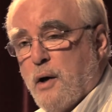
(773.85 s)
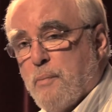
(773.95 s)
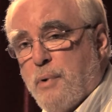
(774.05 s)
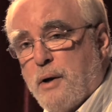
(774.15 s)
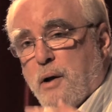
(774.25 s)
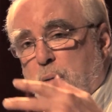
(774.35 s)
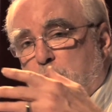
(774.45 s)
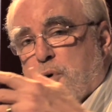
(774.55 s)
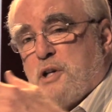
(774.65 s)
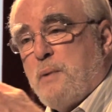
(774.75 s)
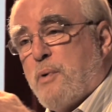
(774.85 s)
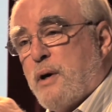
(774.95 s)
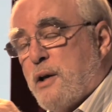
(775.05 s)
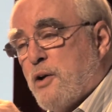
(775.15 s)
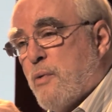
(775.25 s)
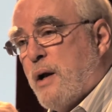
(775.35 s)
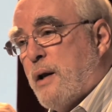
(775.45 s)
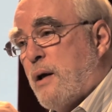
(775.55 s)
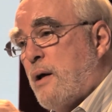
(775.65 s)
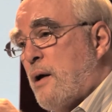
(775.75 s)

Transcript: but more deeply integrating